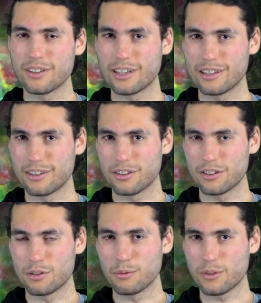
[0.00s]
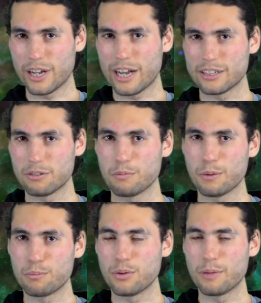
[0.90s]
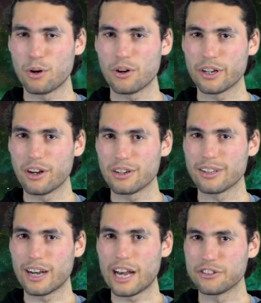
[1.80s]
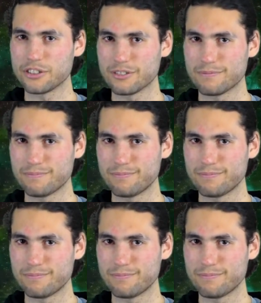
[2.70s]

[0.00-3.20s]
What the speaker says: that the thermal reactor would be imparting onto the hydrogen.